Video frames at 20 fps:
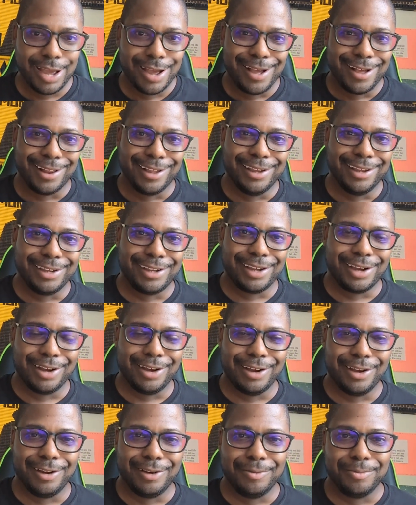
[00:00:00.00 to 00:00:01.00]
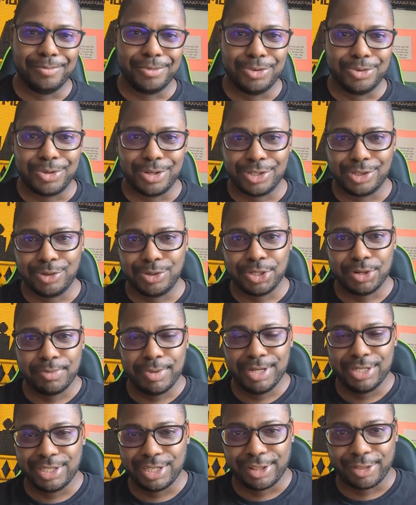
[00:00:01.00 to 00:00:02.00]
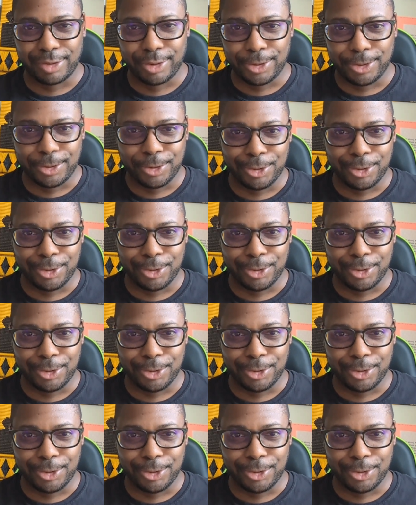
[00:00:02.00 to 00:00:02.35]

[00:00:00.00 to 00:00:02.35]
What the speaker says: like you could shoot your basic throw,